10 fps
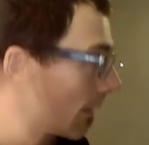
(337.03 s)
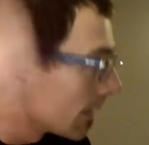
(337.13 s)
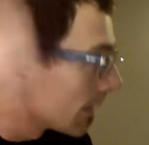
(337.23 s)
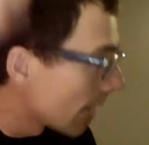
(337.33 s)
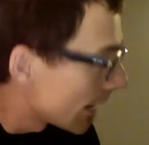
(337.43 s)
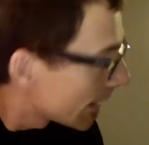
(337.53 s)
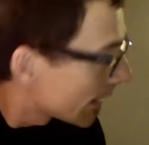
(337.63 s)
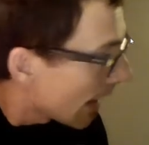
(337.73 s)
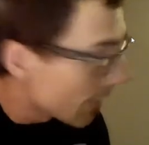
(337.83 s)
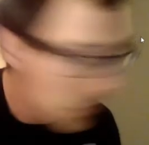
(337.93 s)
divided in
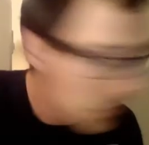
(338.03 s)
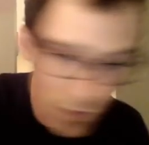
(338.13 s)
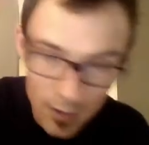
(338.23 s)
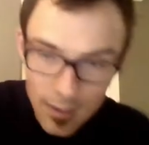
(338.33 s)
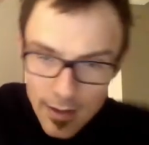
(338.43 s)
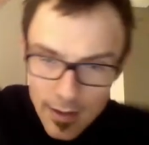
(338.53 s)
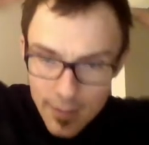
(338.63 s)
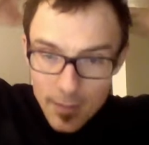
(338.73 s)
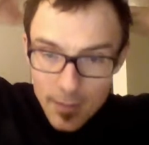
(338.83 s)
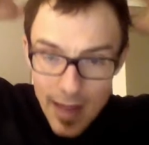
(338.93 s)
half as well.
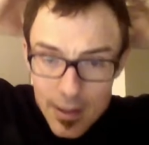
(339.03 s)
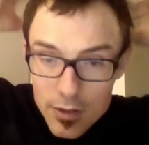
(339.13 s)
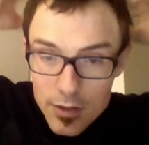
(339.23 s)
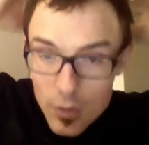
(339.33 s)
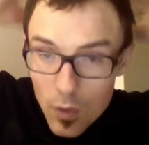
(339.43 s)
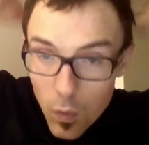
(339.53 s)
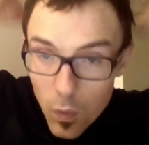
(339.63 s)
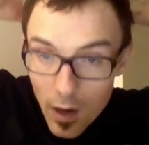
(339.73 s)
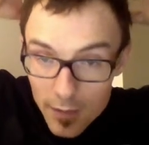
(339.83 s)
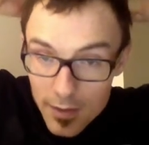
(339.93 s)
The back two
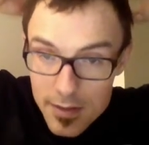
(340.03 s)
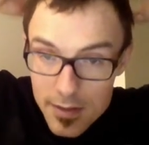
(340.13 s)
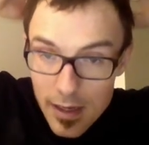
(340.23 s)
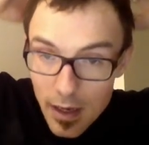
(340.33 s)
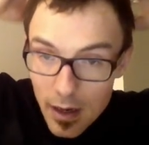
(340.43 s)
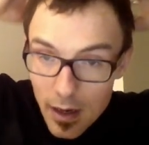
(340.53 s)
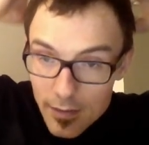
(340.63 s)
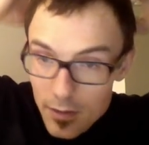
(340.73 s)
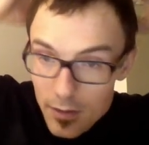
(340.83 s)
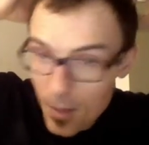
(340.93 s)
quadrants at
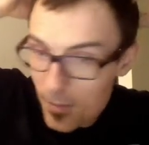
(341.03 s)
the top of